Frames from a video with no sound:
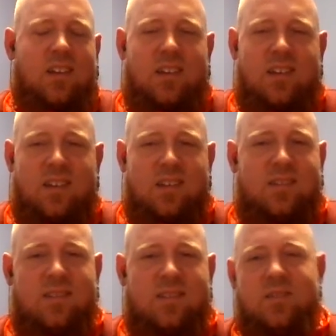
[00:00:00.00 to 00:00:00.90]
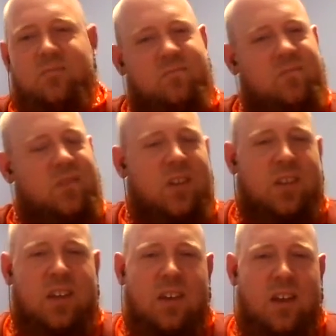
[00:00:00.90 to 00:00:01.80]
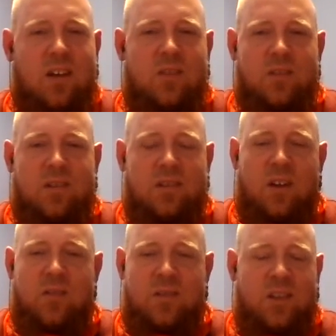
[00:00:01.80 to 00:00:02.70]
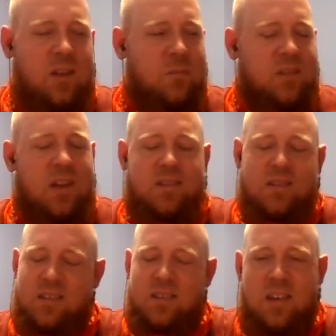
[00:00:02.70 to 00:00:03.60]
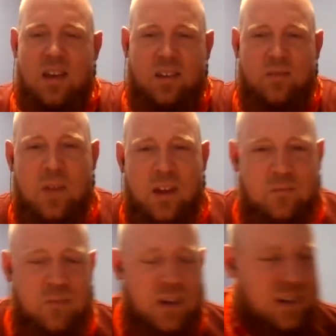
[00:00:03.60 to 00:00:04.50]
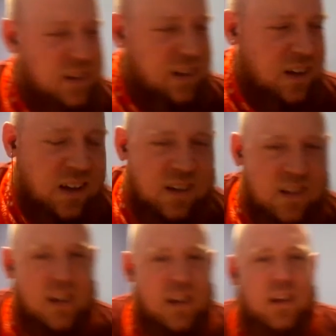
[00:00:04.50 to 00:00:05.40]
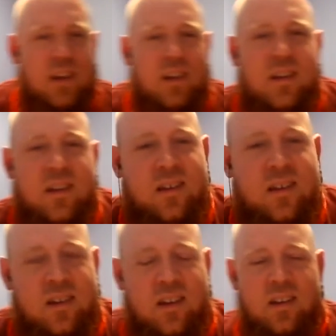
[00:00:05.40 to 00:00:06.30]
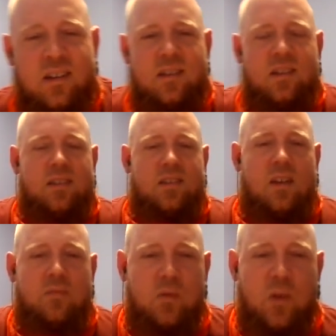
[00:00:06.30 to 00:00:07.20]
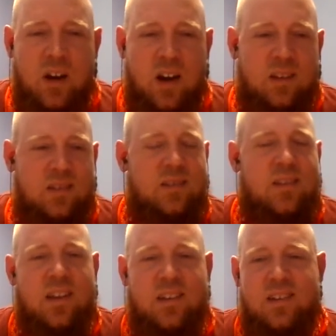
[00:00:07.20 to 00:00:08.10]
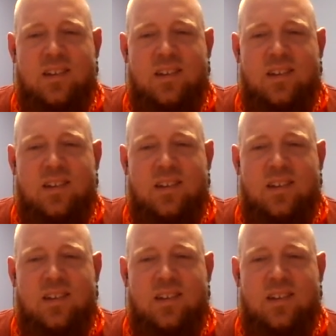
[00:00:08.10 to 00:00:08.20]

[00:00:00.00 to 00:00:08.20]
uh, looking at other teams, not just in the X-Men, but in everywhere else that